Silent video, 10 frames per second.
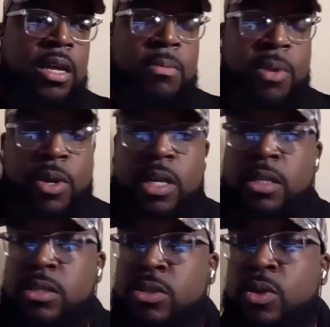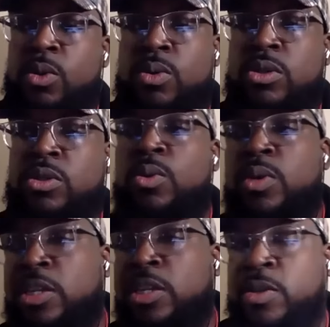communities and schools and
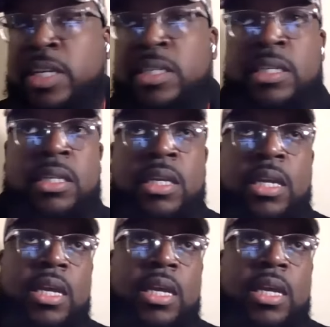school districts and